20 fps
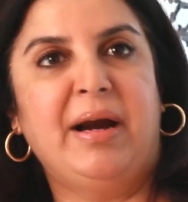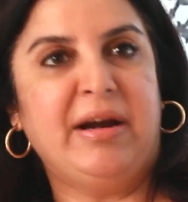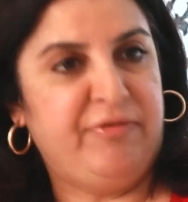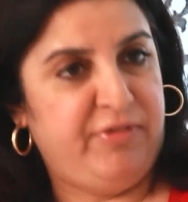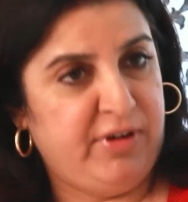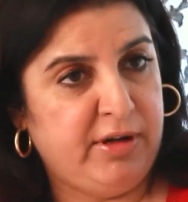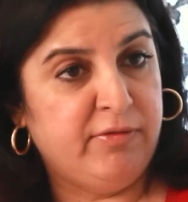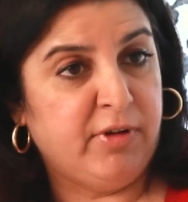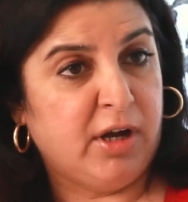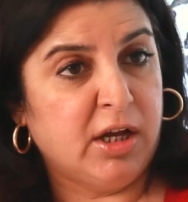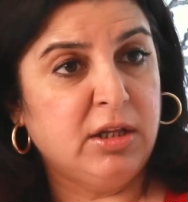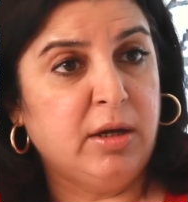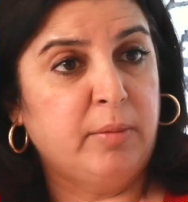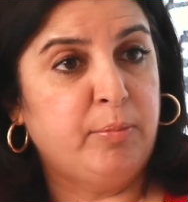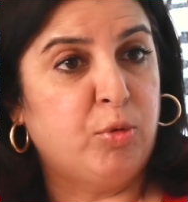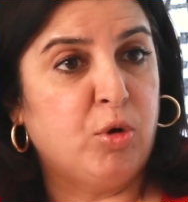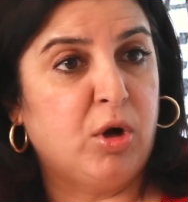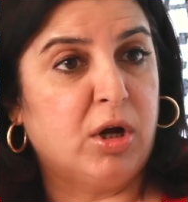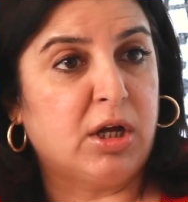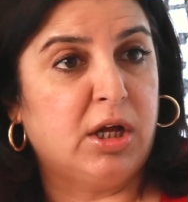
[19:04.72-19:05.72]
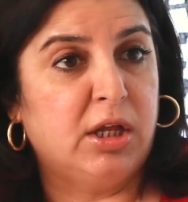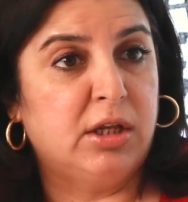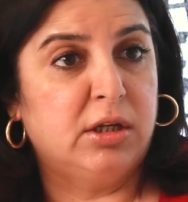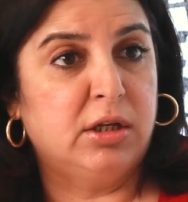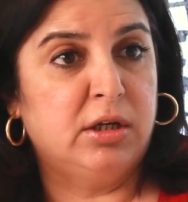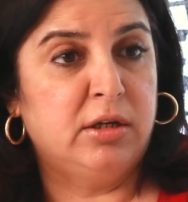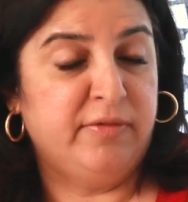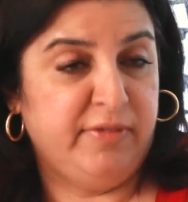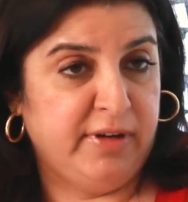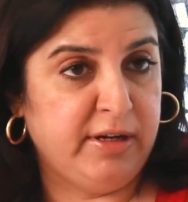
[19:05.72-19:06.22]
But we were the poor
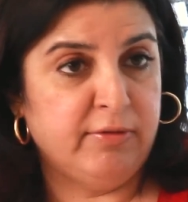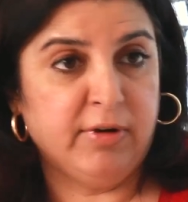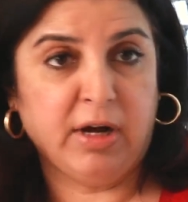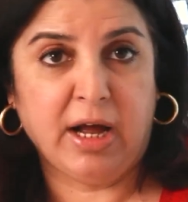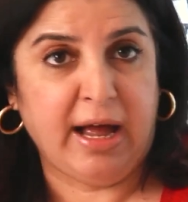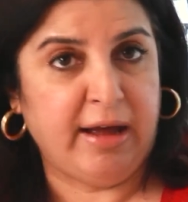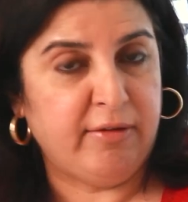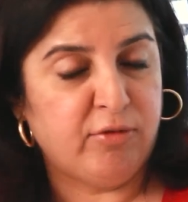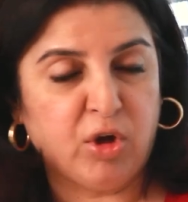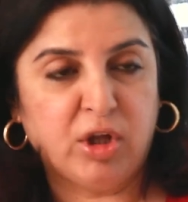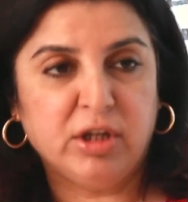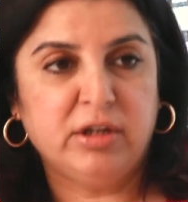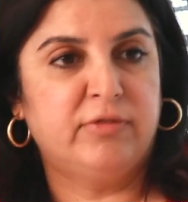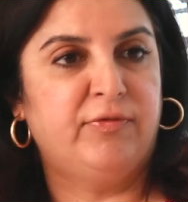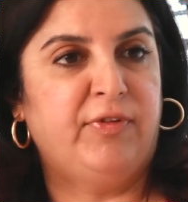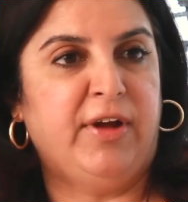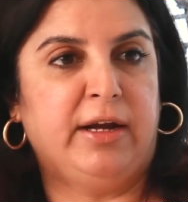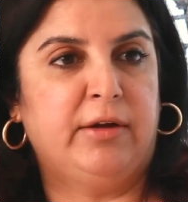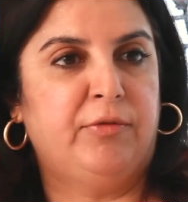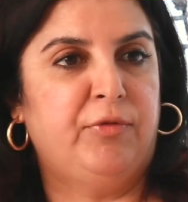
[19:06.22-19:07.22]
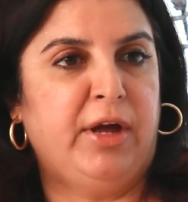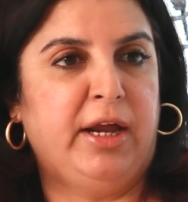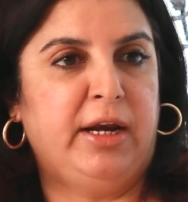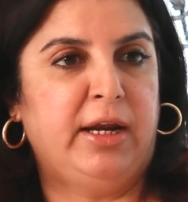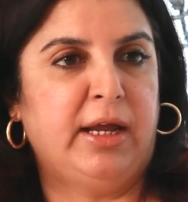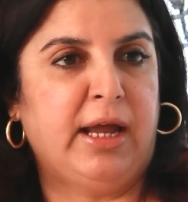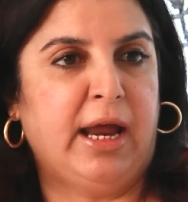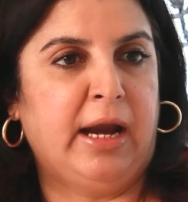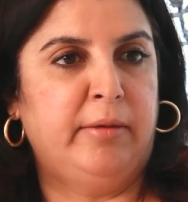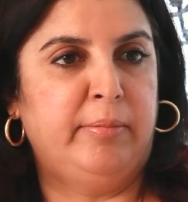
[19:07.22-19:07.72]
cousins. I was
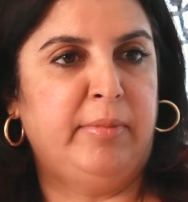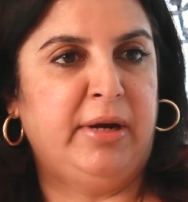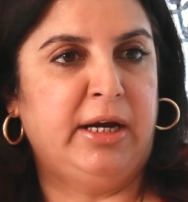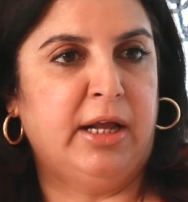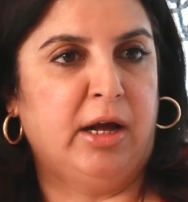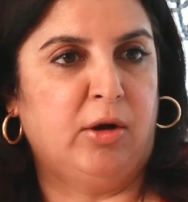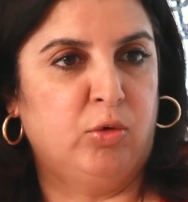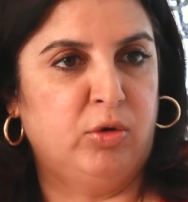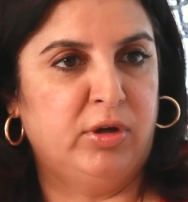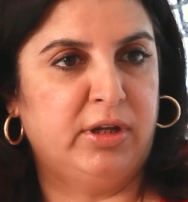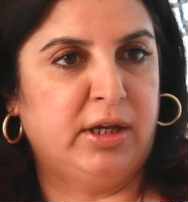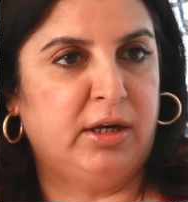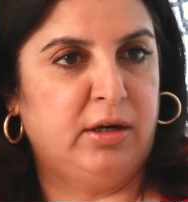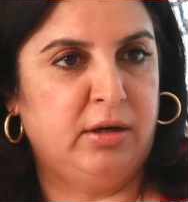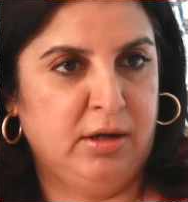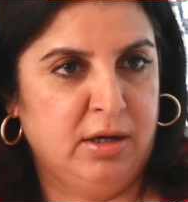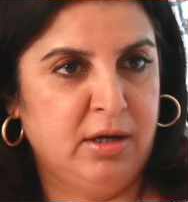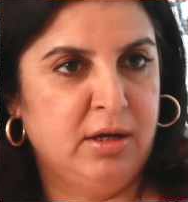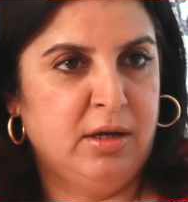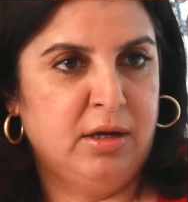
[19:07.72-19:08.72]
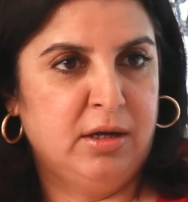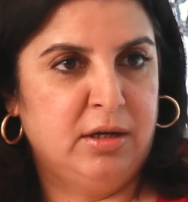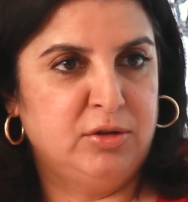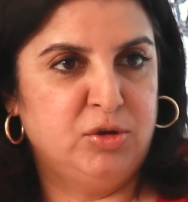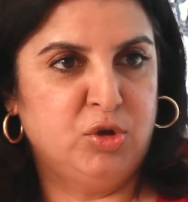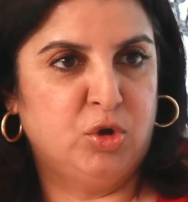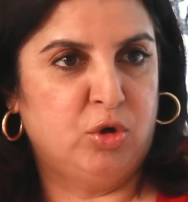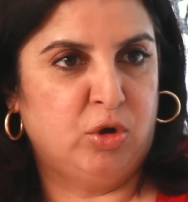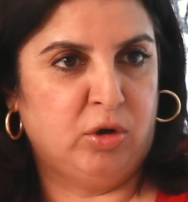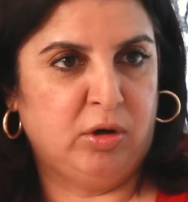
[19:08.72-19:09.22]
wearing hand-me-downs, and
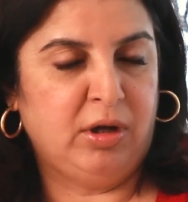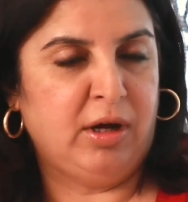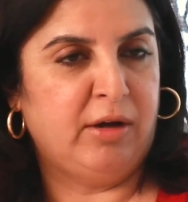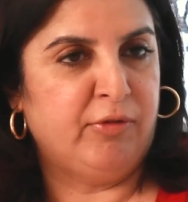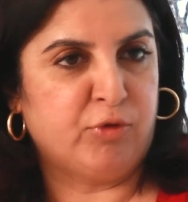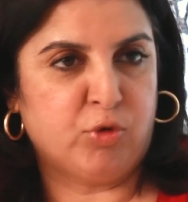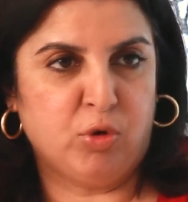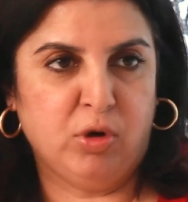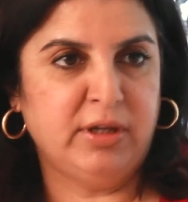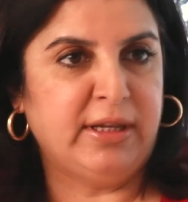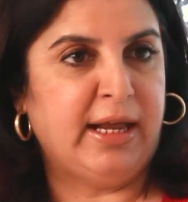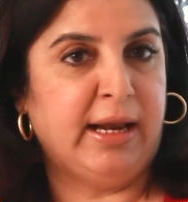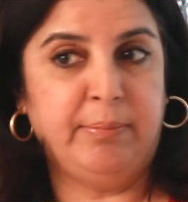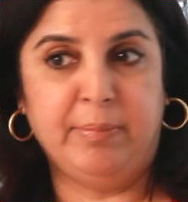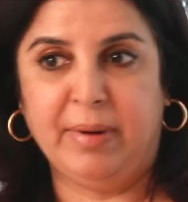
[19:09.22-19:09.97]
you know, of course,